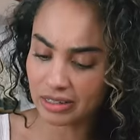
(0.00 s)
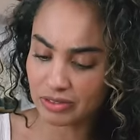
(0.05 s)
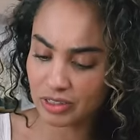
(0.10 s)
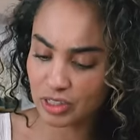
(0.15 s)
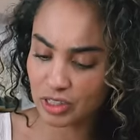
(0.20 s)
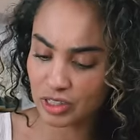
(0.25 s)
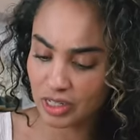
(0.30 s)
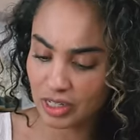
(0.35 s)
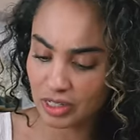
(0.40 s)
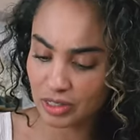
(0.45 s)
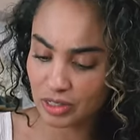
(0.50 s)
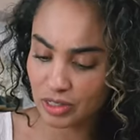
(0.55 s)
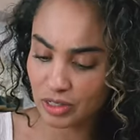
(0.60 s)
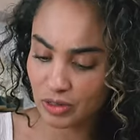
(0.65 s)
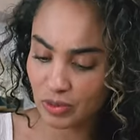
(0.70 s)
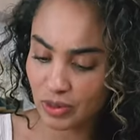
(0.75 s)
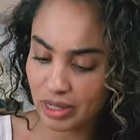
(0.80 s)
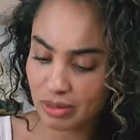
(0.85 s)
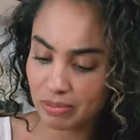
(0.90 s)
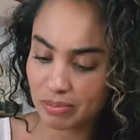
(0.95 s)
of sheen
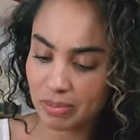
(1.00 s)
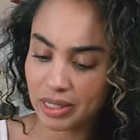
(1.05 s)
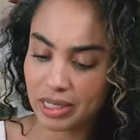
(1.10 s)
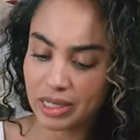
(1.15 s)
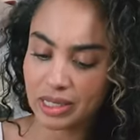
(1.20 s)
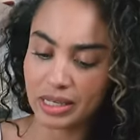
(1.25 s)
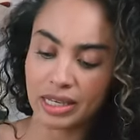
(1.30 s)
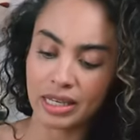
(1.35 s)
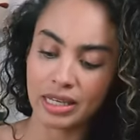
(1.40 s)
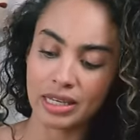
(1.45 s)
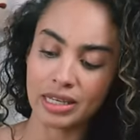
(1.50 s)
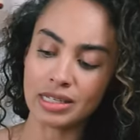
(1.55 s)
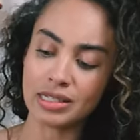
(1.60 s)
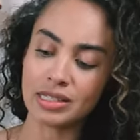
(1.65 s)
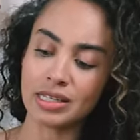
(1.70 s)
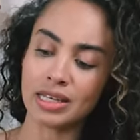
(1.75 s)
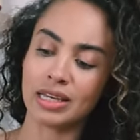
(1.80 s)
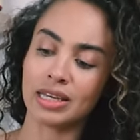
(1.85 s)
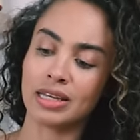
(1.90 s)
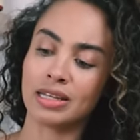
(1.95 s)
to it, but it
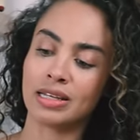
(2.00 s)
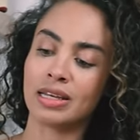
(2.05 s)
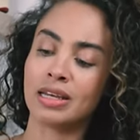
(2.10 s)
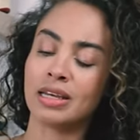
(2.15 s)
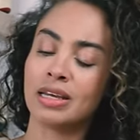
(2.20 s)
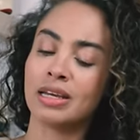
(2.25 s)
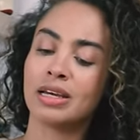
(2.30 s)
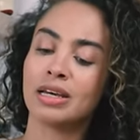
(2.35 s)
is in